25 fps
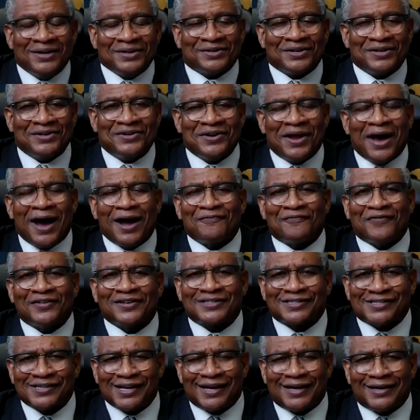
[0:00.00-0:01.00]
to not
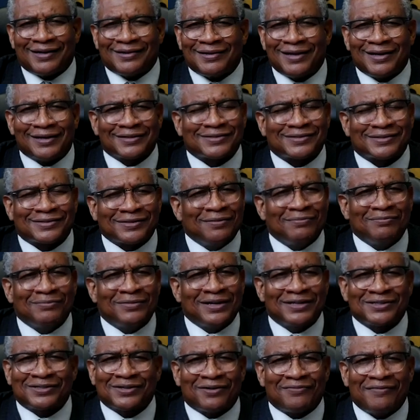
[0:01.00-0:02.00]
forsake the
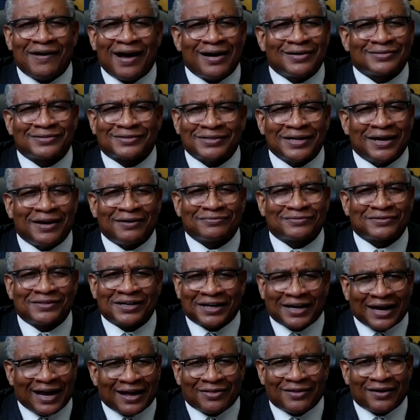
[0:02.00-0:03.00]
assemblings of ourselves
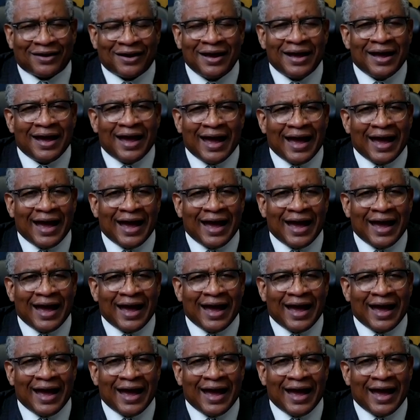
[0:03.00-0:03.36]
together